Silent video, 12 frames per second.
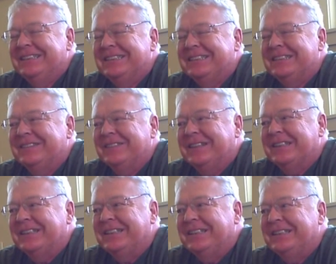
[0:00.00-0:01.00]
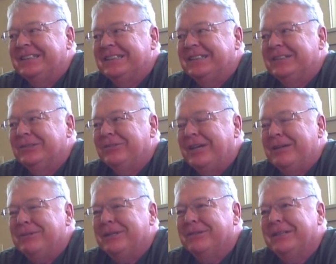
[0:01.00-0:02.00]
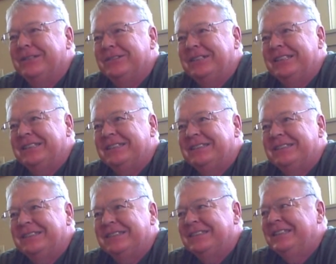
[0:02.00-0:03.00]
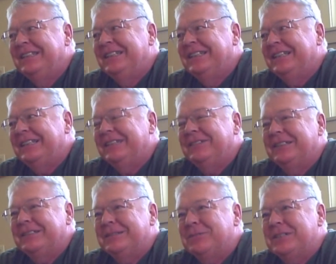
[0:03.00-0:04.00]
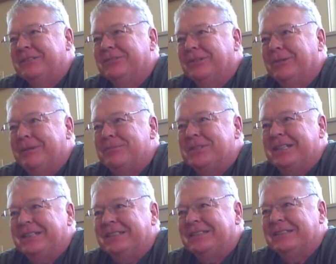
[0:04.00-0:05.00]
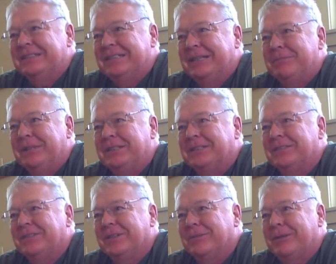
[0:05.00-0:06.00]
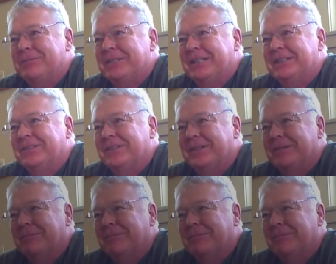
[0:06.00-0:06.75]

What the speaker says: stuff like that. And I do family reunions, and I've done some stuff for websites. Take pictures for the websites for their